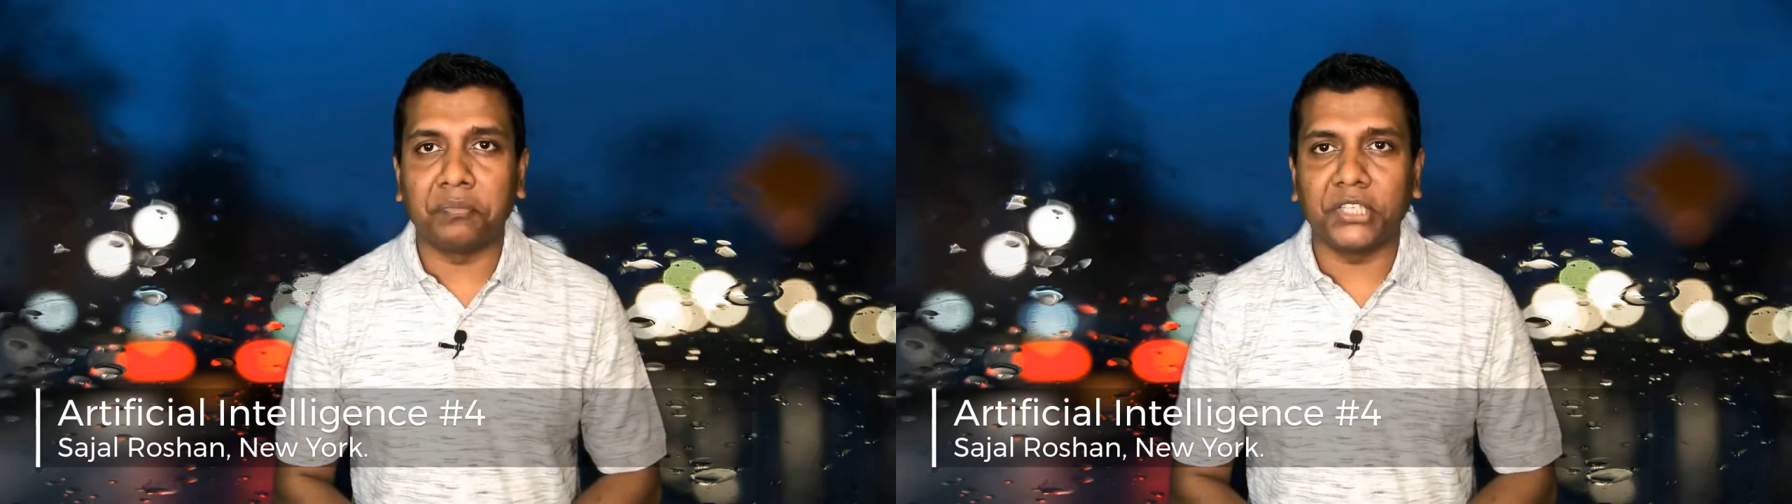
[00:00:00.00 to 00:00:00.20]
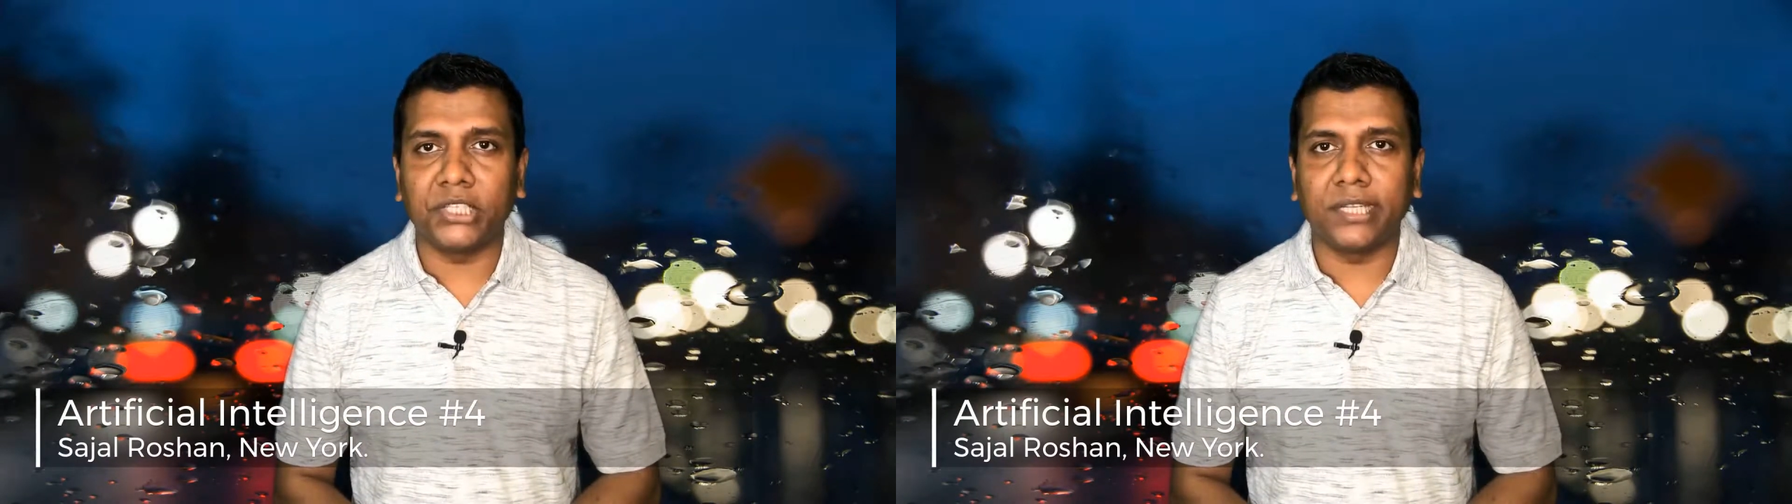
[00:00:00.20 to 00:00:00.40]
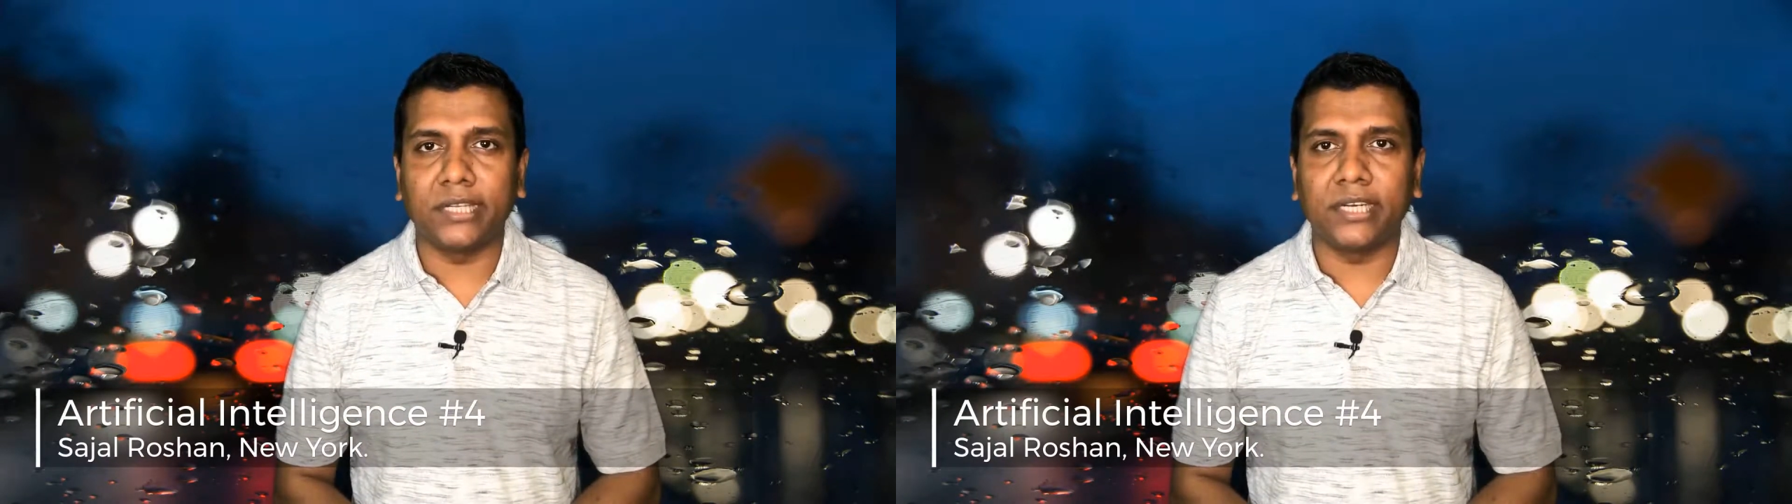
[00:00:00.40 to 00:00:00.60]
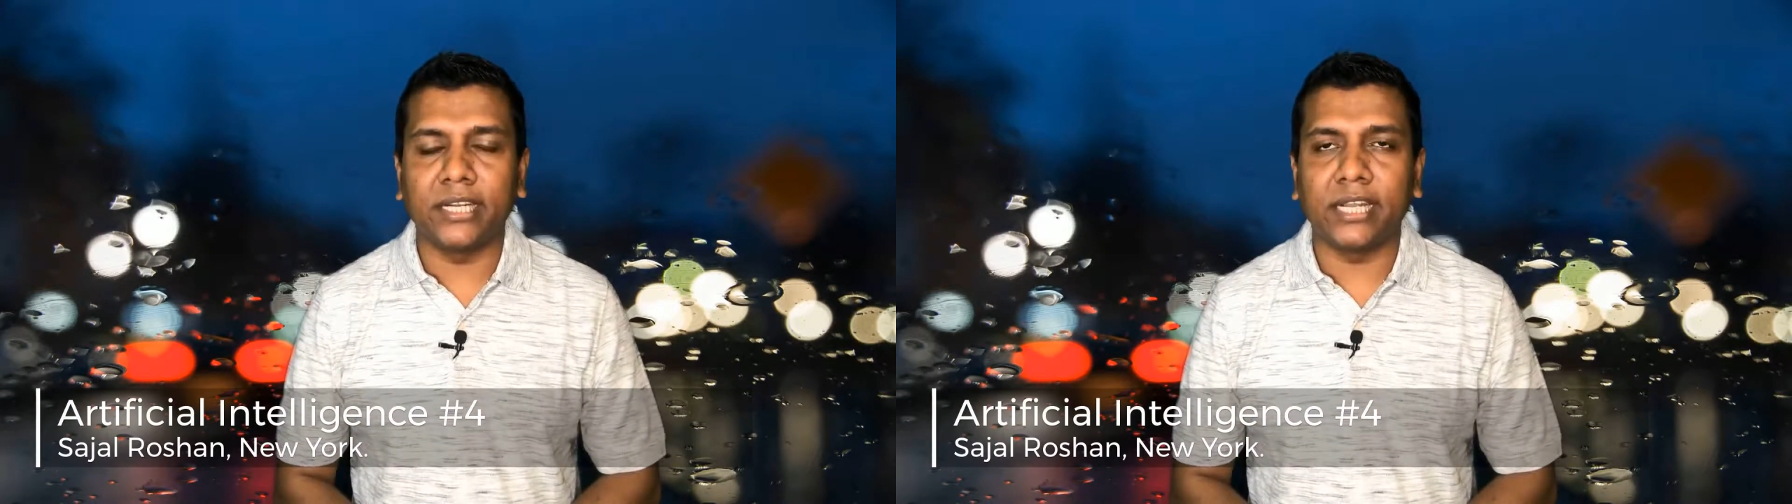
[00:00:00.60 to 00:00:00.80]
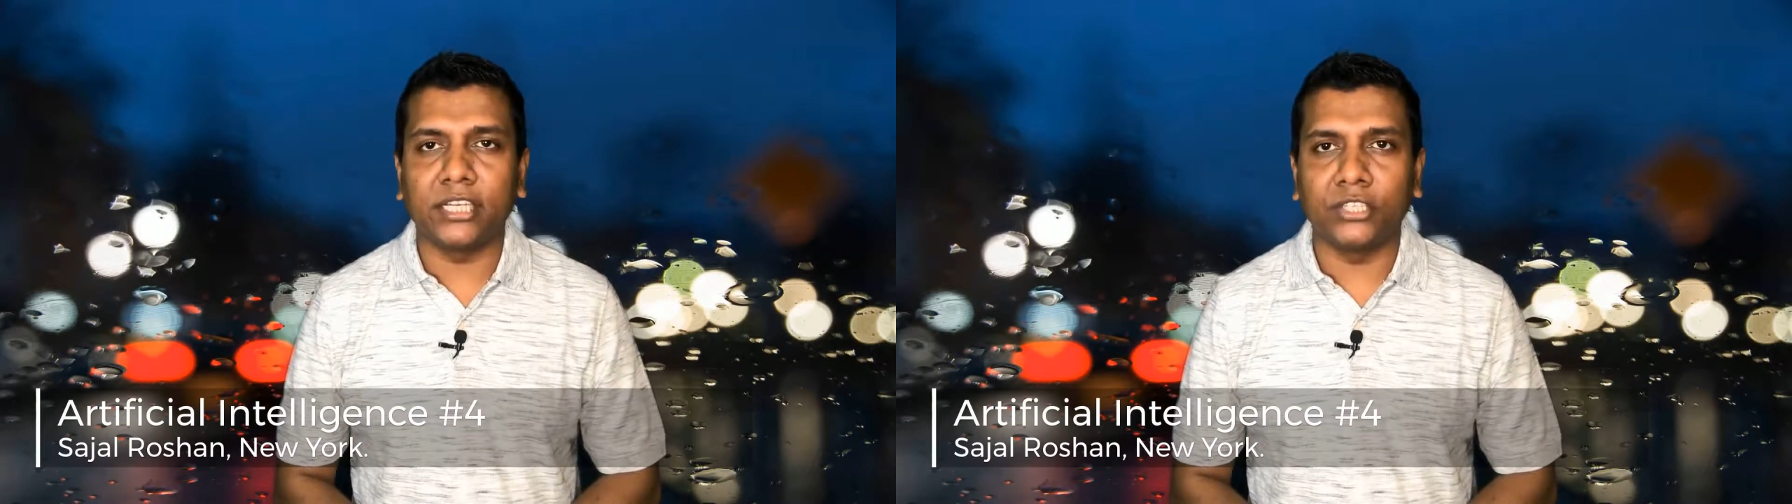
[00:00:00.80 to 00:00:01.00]
machine
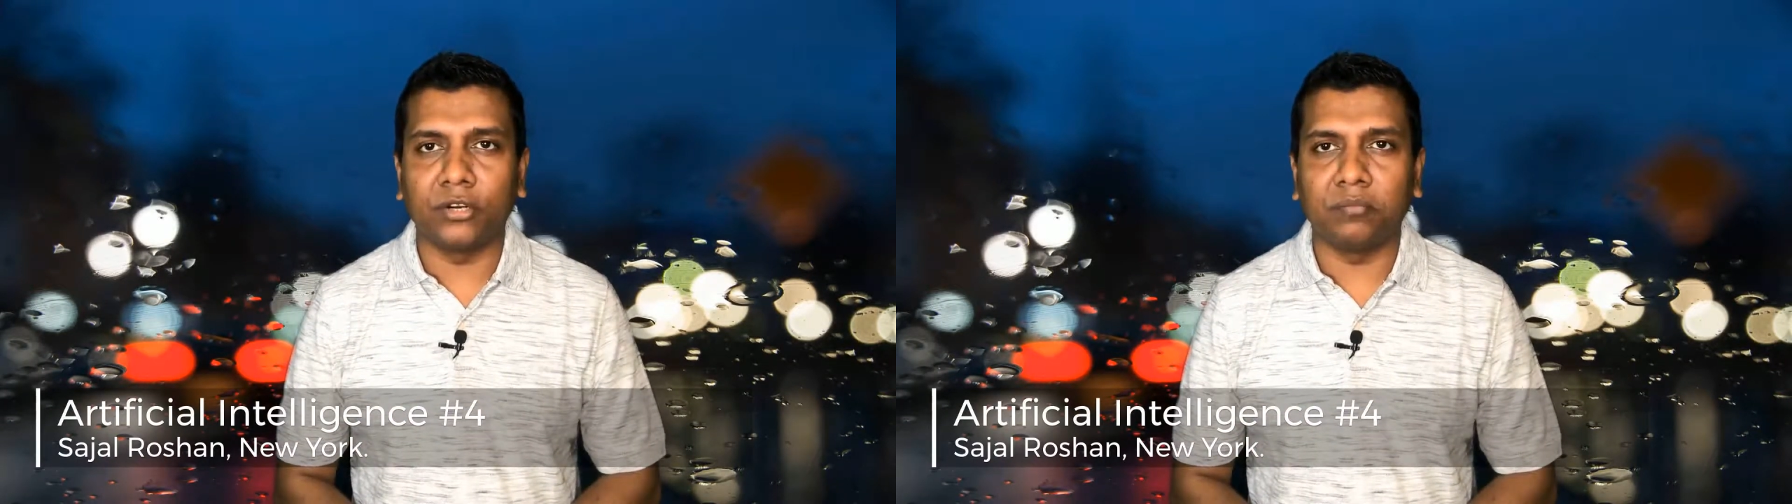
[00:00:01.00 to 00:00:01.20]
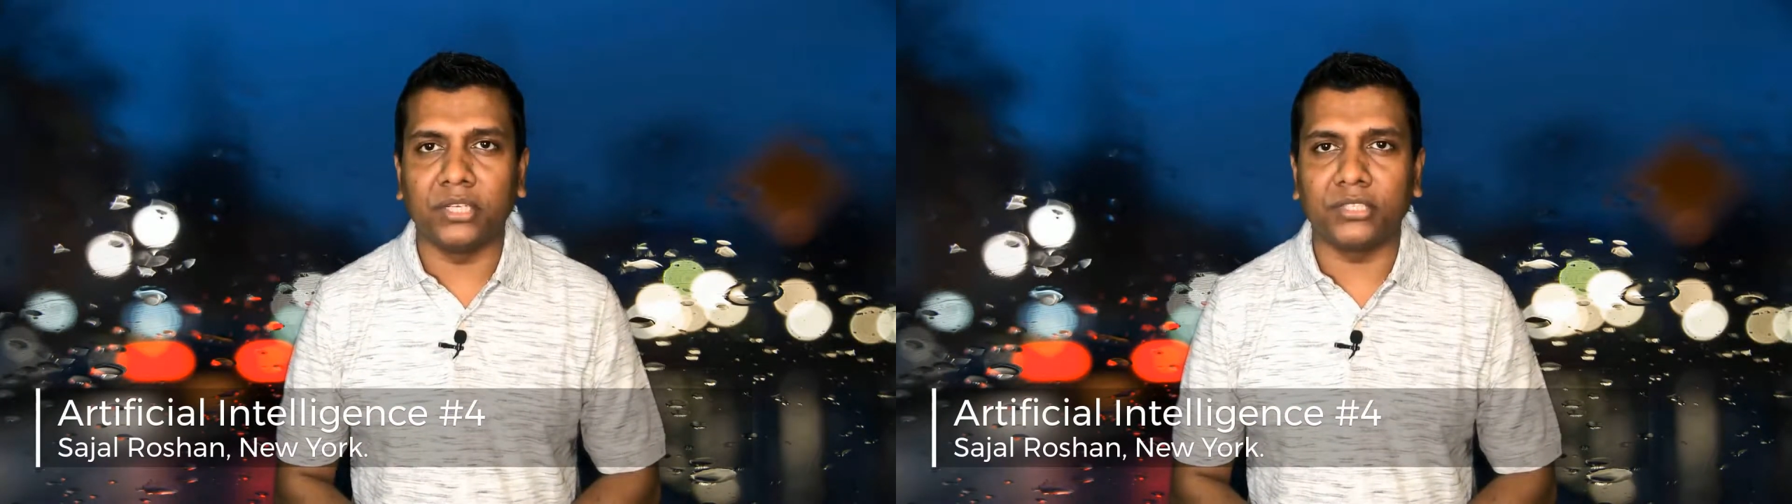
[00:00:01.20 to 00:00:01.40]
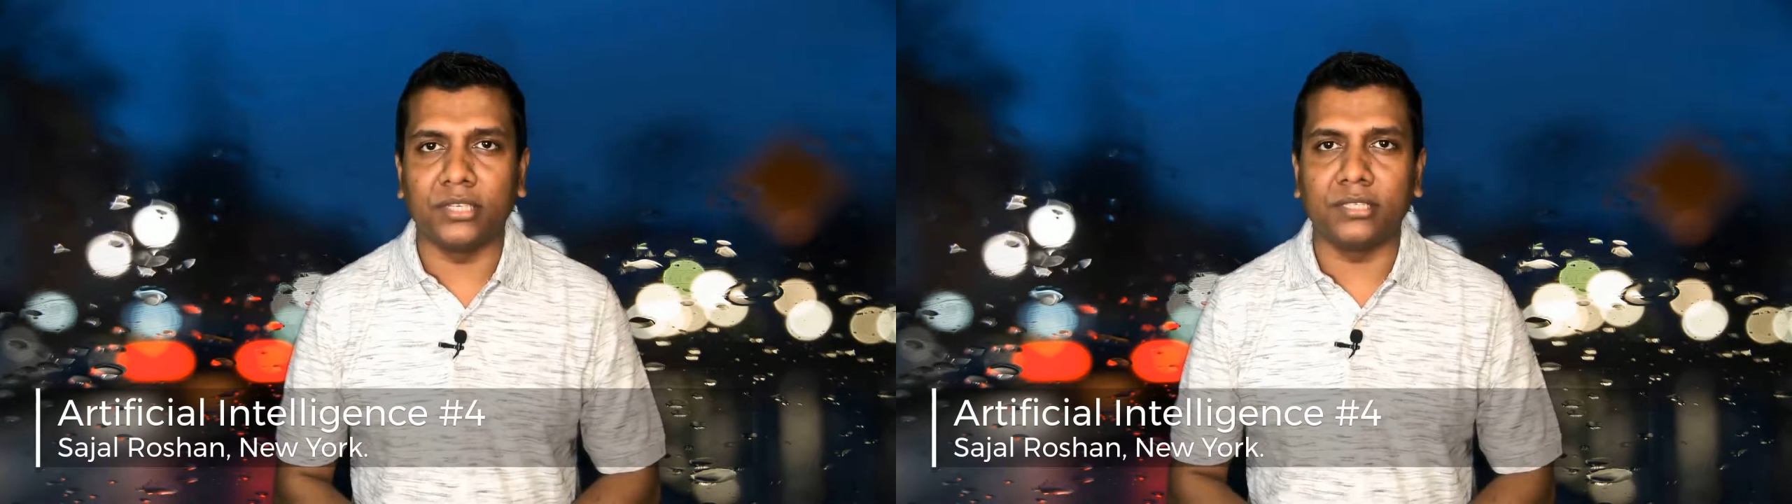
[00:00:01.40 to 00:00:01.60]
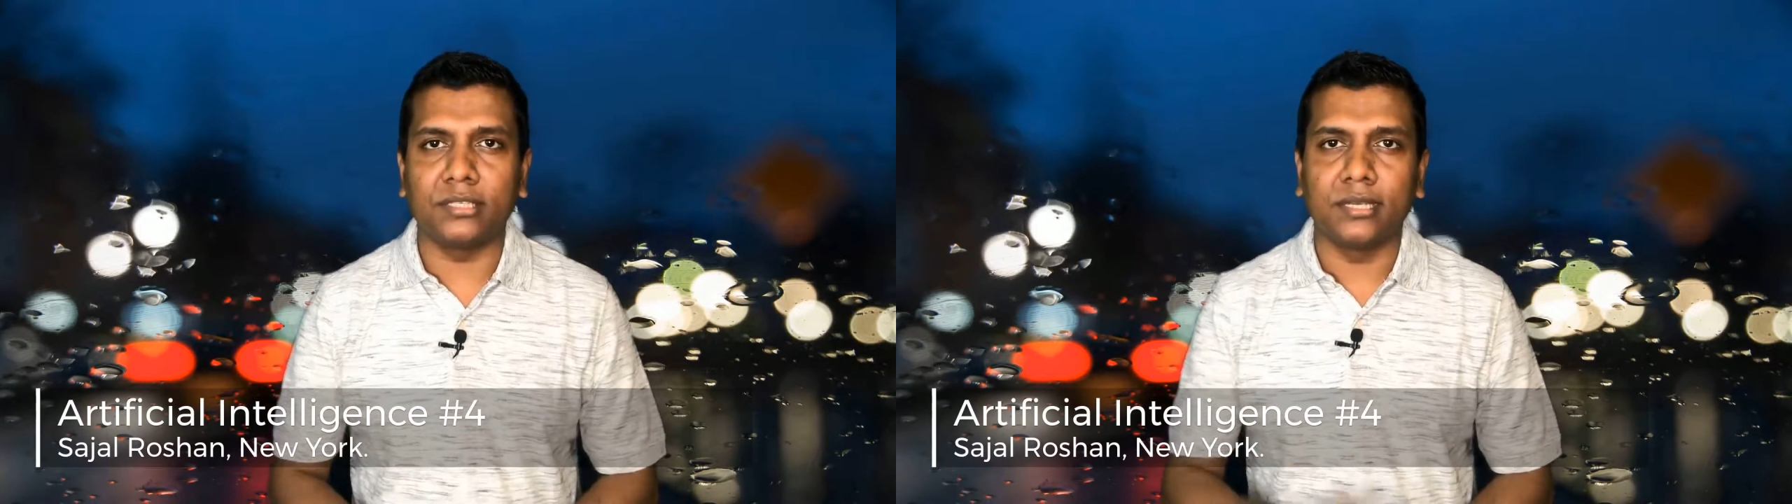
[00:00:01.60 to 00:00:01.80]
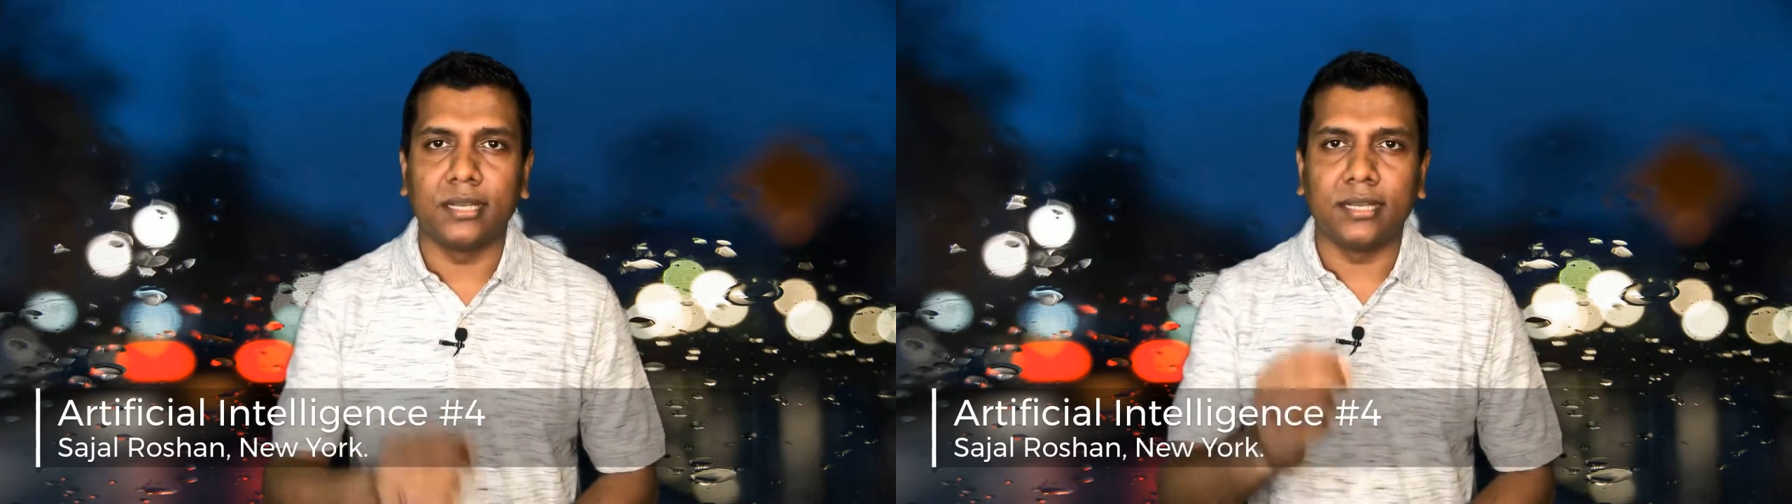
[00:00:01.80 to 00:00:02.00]
learning in your business,